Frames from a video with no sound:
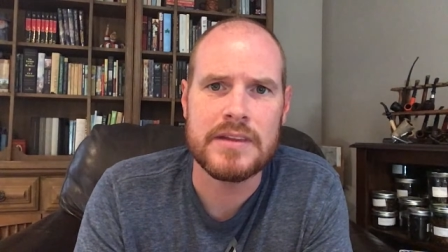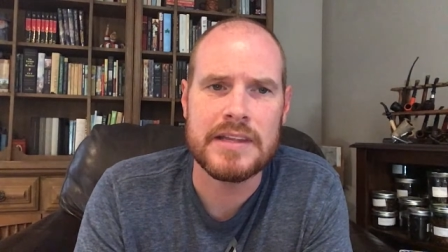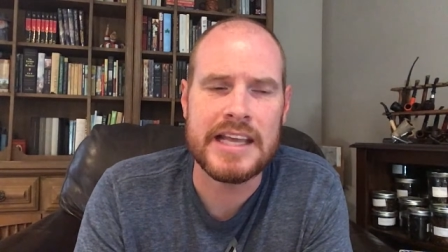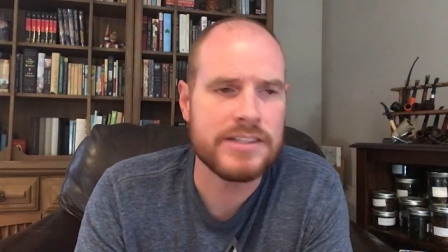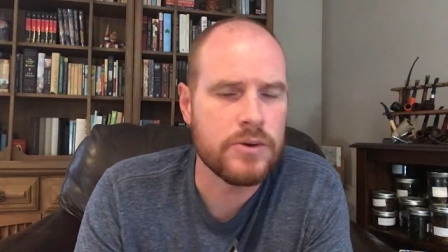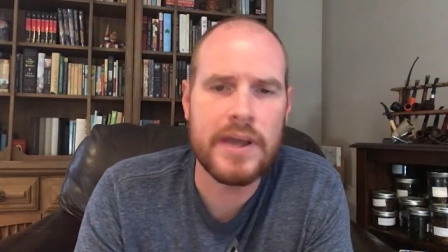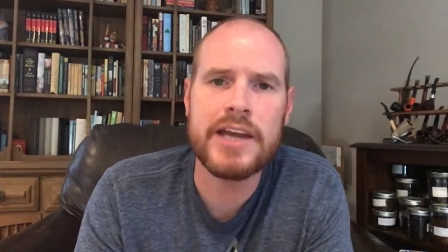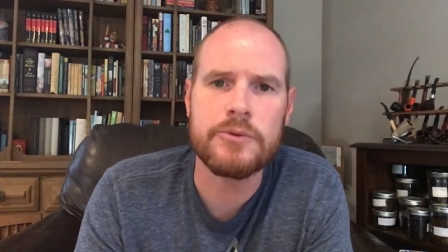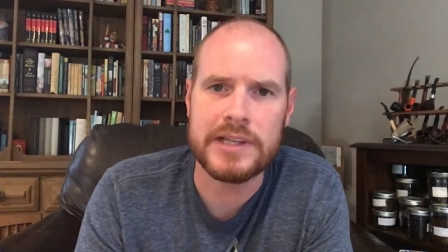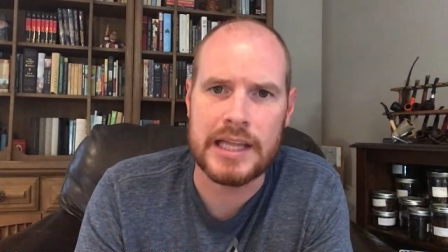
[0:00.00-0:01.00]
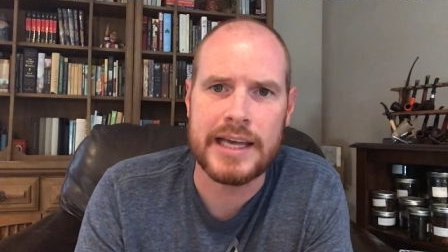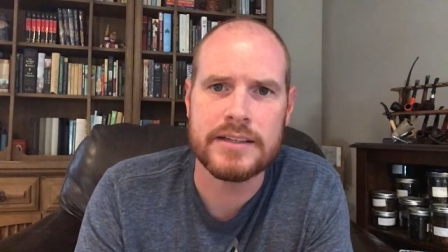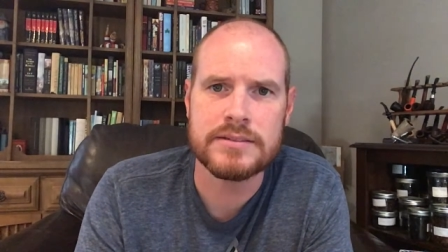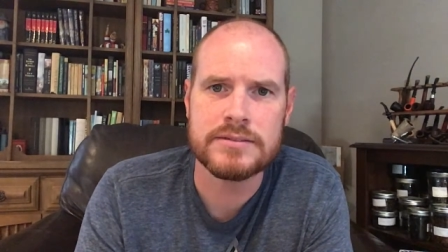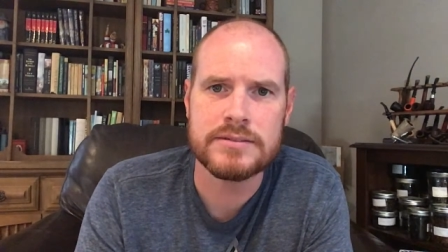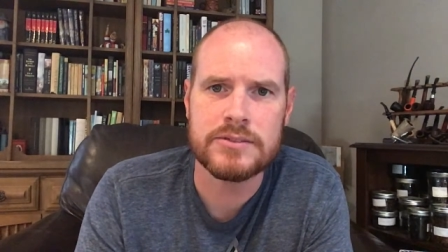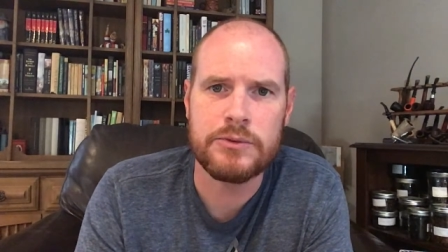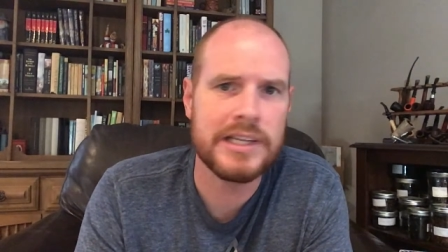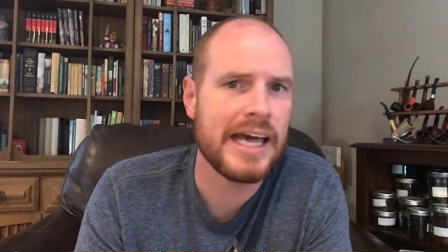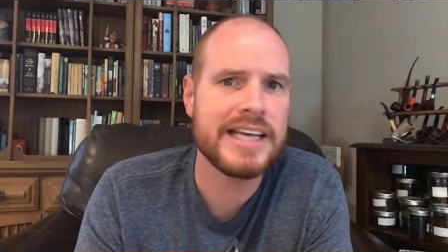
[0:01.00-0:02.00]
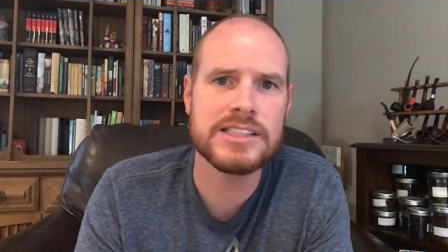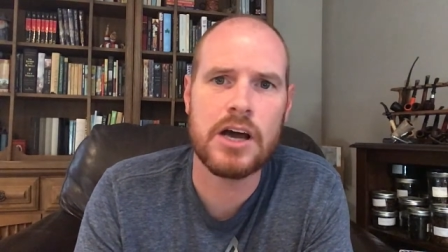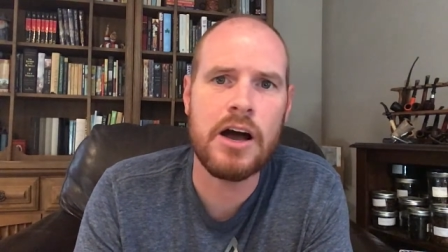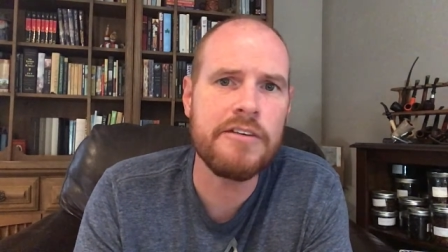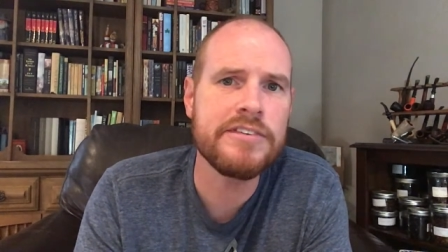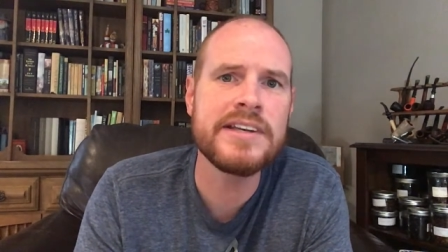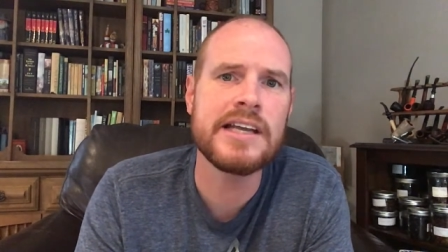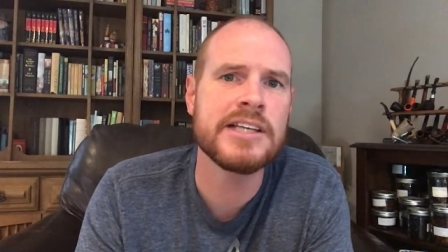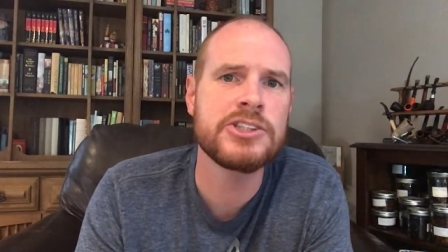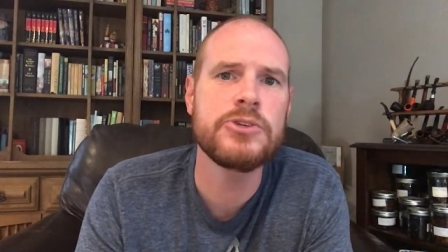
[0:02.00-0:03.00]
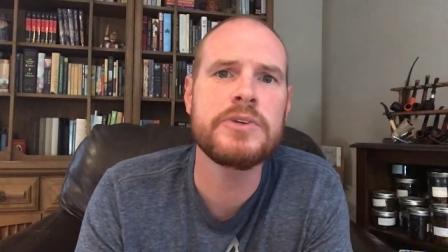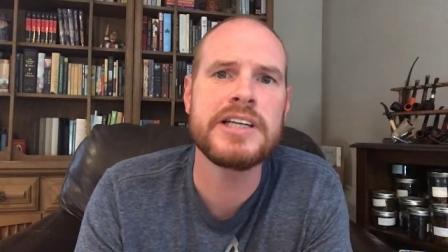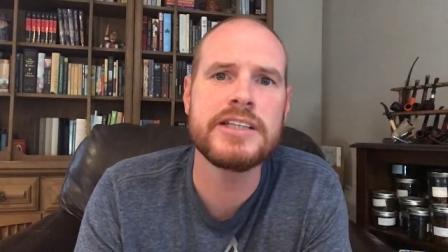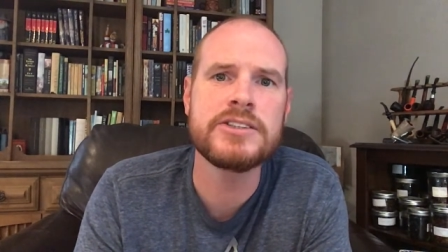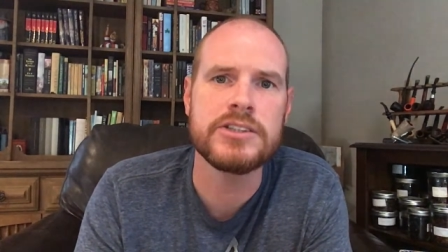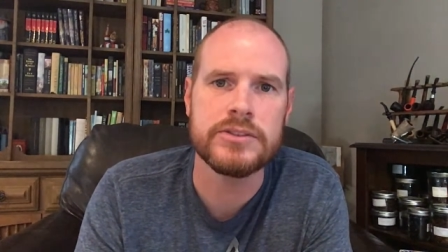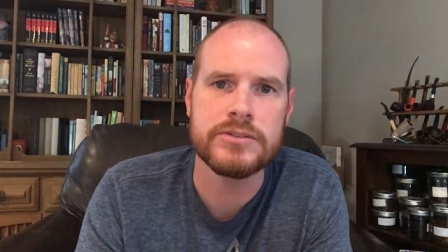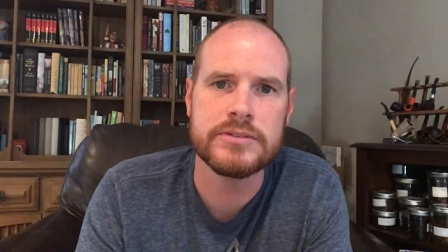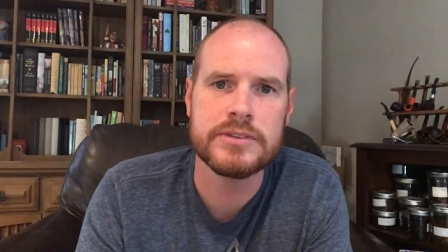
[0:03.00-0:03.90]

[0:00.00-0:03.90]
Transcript: It's okay to relight. Relight as often as you need to.